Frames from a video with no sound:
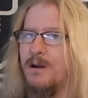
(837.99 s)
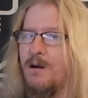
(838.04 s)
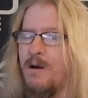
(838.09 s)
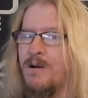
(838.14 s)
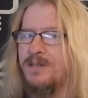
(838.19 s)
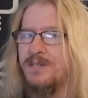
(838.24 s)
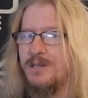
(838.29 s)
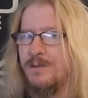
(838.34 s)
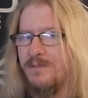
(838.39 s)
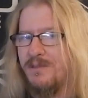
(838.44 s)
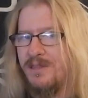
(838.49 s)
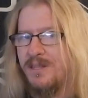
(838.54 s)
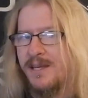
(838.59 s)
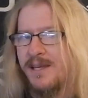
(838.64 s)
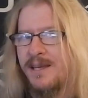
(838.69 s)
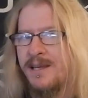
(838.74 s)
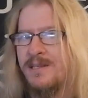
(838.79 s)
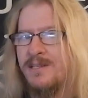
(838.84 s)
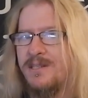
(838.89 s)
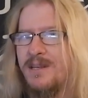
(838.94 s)
There are some
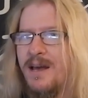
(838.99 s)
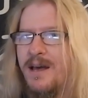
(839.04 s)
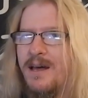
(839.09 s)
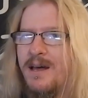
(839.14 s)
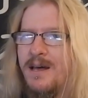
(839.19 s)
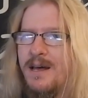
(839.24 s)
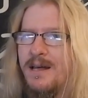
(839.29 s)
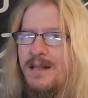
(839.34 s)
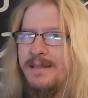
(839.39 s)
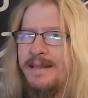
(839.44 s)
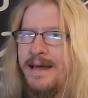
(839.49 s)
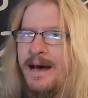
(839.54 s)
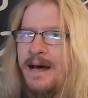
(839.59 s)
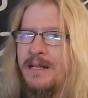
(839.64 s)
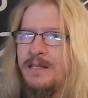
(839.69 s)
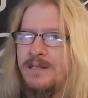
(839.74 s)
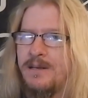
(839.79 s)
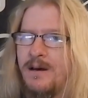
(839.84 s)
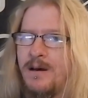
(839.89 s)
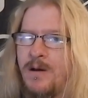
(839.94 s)
things
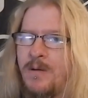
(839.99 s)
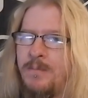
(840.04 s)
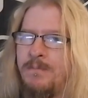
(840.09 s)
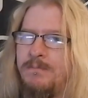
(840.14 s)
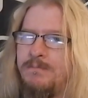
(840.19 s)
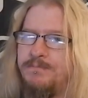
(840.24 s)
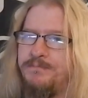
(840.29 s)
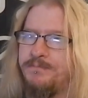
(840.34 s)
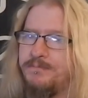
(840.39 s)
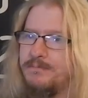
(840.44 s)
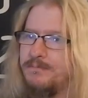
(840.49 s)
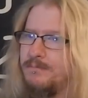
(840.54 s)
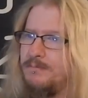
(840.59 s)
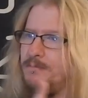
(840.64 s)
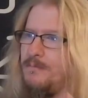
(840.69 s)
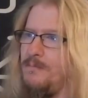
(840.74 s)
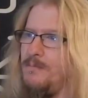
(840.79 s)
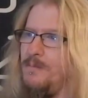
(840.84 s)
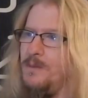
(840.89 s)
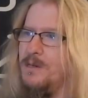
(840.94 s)
that um,
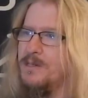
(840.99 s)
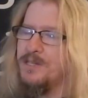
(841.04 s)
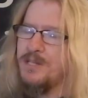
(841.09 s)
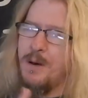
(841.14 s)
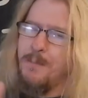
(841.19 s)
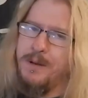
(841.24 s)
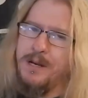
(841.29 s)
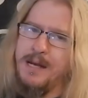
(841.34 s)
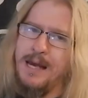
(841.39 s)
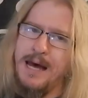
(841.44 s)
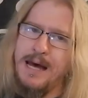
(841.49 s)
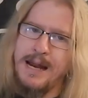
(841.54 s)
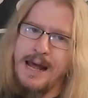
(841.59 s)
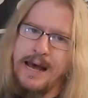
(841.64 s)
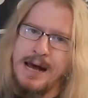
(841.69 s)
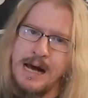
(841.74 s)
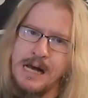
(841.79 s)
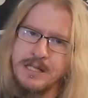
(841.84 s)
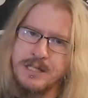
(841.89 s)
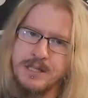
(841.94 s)
somebody had
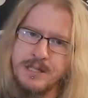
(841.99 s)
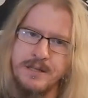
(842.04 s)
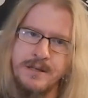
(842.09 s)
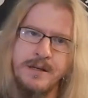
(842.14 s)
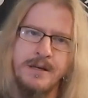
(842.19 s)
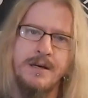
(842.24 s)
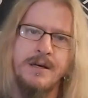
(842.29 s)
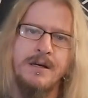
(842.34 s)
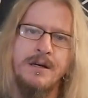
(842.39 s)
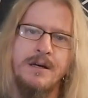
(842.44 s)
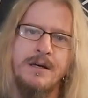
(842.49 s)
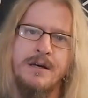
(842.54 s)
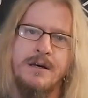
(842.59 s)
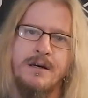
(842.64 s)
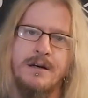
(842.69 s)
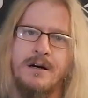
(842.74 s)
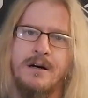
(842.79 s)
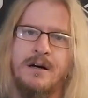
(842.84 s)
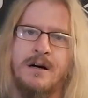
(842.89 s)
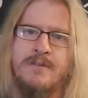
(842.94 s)
asked
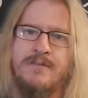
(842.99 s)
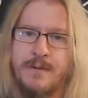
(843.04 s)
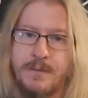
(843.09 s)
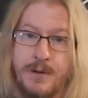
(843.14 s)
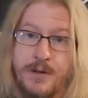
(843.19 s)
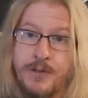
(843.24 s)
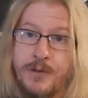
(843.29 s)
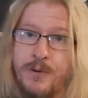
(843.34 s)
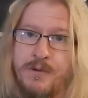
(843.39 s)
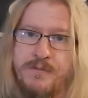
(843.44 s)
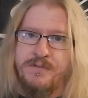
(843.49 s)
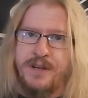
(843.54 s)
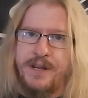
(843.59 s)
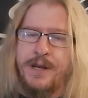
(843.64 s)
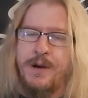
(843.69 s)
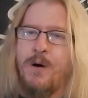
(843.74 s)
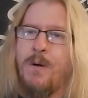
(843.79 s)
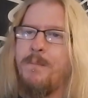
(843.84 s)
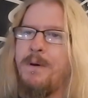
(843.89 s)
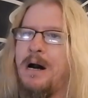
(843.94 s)
uh, if I'm going to
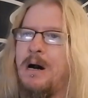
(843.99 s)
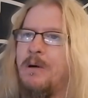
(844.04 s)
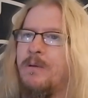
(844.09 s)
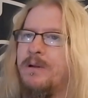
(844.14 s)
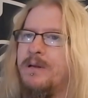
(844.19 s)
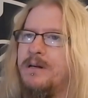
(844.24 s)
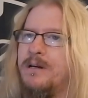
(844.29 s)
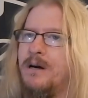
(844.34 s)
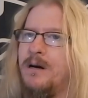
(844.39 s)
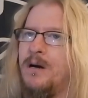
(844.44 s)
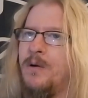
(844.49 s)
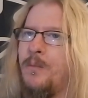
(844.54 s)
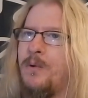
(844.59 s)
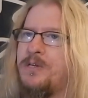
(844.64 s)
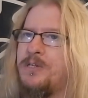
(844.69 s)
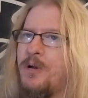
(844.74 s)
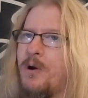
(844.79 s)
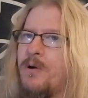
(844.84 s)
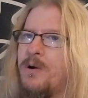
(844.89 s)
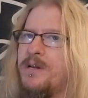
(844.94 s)
video about, um,
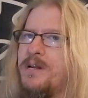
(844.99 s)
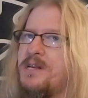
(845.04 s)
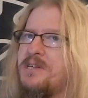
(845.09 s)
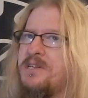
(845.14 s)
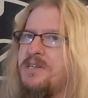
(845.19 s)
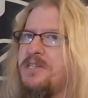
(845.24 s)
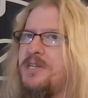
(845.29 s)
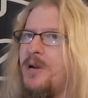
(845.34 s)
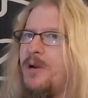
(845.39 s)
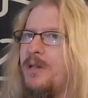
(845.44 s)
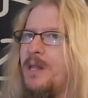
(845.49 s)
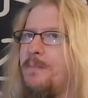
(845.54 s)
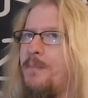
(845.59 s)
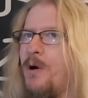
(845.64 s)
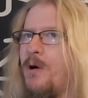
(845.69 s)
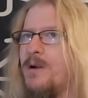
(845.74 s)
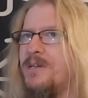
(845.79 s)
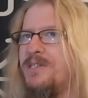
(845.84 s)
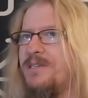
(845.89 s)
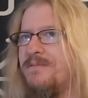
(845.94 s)
which aren't necessarily
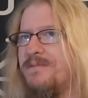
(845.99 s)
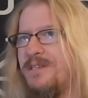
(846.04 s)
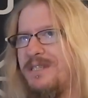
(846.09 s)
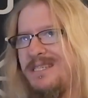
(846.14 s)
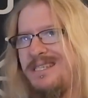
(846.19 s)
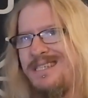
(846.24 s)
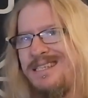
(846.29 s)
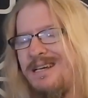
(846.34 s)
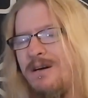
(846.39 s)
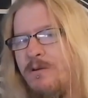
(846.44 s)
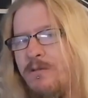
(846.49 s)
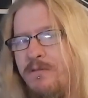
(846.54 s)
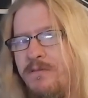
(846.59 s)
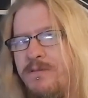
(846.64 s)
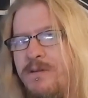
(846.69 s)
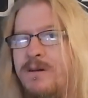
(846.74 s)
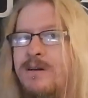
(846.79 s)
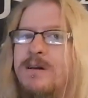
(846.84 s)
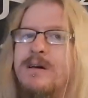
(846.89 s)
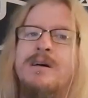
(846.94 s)
parts of the
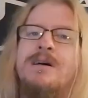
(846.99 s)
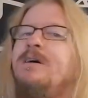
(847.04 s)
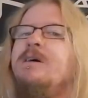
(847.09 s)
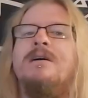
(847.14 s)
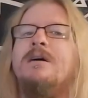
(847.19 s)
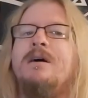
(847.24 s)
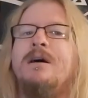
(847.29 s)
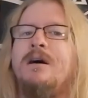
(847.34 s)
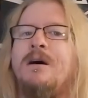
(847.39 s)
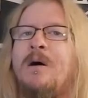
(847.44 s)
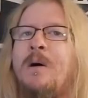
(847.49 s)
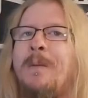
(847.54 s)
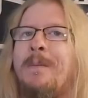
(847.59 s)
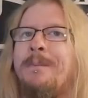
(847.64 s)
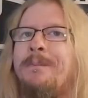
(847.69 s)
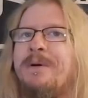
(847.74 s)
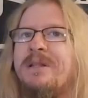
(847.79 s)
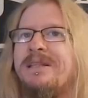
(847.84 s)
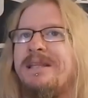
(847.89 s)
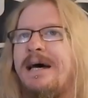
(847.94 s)
self,
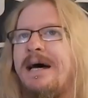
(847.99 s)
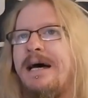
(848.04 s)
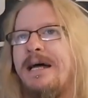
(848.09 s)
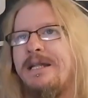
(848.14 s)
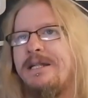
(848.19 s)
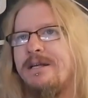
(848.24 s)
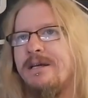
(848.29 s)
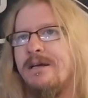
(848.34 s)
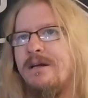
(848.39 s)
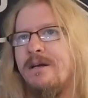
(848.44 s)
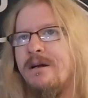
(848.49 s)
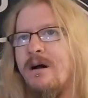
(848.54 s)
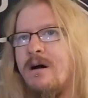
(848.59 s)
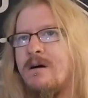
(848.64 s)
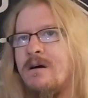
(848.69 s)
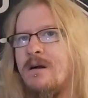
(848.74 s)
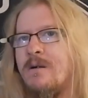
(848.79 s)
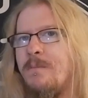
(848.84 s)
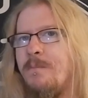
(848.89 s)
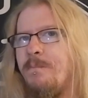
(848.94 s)
um, but that
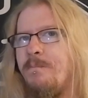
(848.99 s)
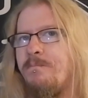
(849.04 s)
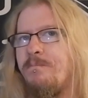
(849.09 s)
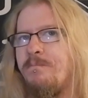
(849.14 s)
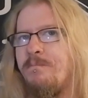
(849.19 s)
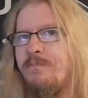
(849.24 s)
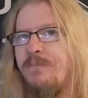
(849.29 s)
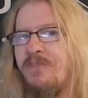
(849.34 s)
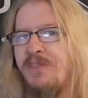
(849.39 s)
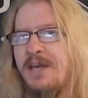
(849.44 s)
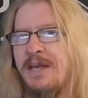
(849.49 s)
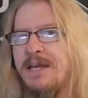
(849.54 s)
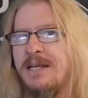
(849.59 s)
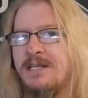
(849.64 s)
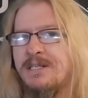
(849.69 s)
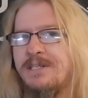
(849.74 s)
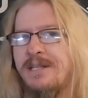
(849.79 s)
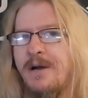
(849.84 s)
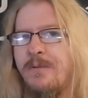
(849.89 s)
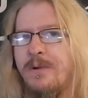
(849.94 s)
are
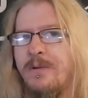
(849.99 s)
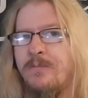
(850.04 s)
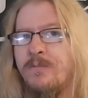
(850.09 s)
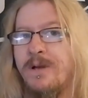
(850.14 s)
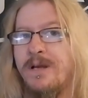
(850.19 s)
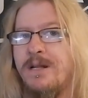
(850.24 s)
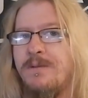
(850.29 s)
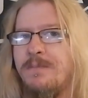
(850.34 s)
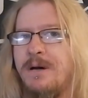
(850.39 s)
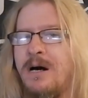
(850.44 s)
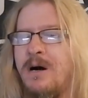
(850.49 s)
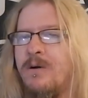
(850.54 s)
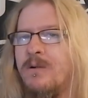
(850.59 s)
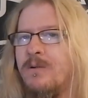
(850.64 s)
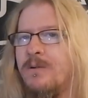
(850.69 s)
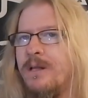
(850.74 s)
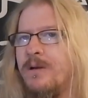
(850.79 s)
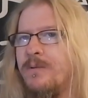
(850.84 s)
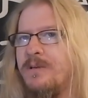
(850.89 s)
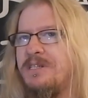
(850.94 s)
things that we read about
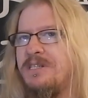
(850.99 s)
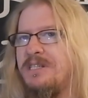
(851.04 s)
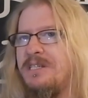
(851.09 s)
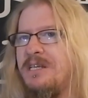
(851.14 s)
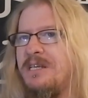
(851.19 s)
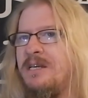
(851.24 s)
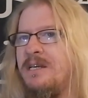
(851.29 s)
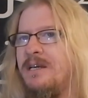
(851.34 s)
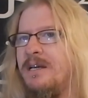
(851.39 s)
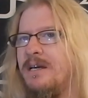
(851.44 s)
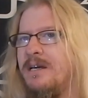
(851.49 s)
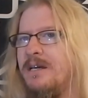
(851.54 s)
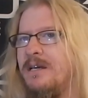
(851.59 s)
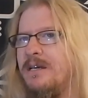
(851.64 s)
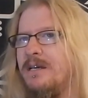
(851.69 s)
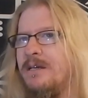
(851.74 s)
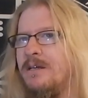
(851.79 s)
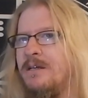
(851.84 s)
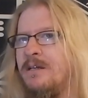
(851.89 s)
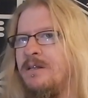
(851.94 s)
or that we see
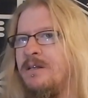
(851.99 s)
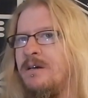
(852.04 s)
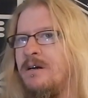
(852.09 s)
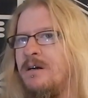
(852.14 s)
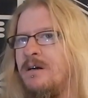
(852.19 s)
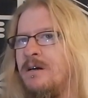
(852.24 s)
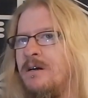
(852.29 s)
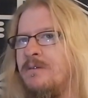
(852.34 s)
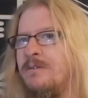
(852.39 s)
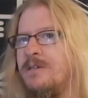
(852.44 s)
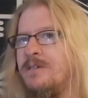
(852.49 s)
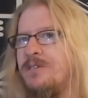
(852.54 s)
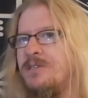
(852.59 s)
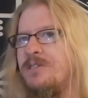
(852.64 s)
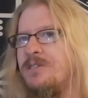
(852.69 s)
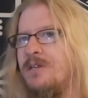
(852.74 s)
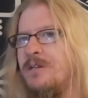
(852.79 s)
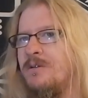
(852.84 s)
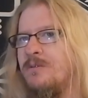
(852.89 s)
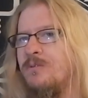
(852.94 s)
in uh,
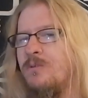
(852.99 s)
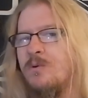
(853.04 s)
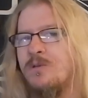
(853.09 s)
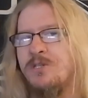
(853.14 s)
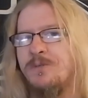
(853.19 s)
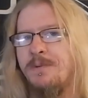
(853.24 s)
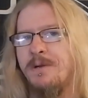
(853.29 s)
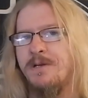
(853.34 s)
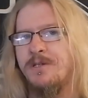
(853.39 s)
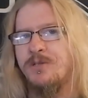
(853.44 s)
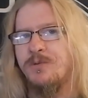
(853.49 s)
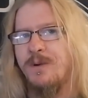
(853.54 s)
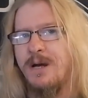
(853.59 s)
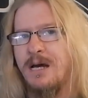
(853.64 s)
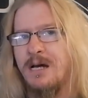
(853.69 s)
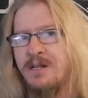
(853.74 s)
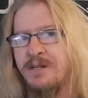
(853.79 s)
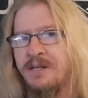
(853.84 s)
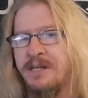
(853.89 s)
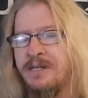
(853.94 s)
this, you know, Norse
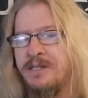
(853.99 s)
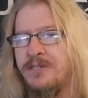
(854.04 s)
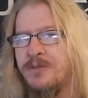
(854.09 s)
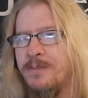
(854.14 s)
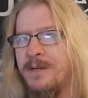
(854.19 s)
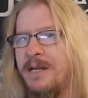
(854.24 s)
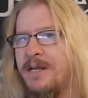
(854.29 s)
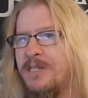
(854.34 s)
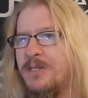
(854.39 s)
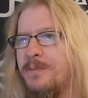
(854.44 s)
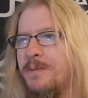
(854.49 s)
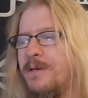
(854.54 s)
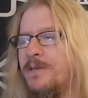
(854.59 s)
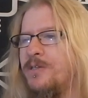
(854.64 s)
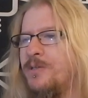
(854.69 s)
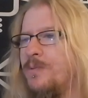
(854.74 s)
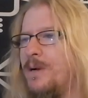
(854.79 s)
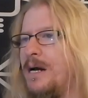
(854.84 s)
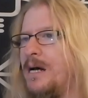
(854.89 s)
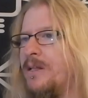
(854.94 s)
spirituality, Germanic
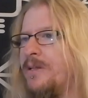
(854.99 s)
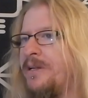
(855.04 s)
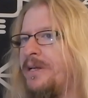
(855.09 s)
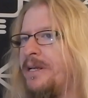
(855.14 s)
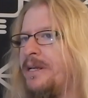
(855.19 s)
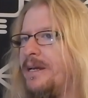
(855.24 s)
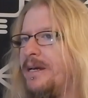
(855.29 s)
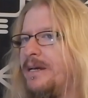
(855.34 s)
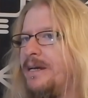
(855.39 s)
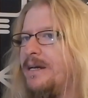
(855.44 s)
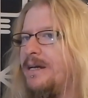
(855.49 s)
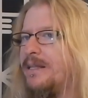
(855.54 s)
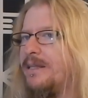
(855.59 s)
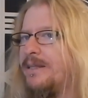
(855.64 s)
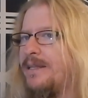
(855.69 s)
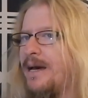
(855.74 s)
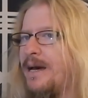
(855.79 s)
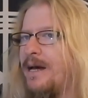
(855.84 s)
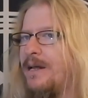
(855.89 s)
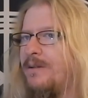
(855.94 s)
spirituality,
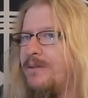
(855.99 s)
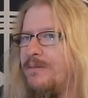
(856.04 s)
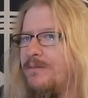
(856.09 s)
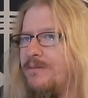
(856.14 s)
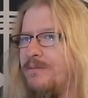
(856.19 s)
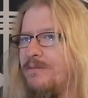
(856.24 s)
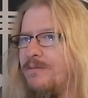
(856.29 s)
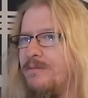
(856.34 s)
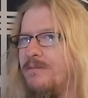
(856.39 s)
that